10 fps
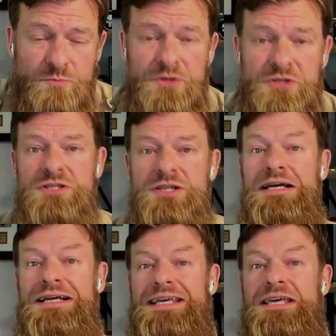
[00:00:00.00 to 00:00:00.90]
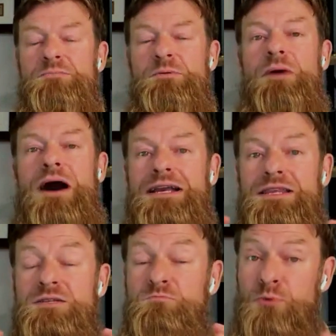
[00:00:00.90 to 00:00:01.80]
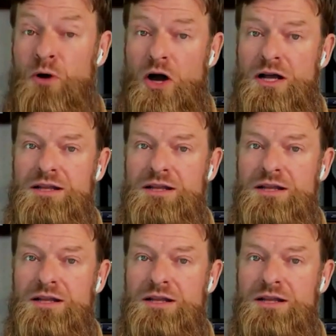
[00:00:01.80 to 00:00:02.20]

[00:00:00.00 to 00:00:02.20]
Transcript: but just keep in mind this book,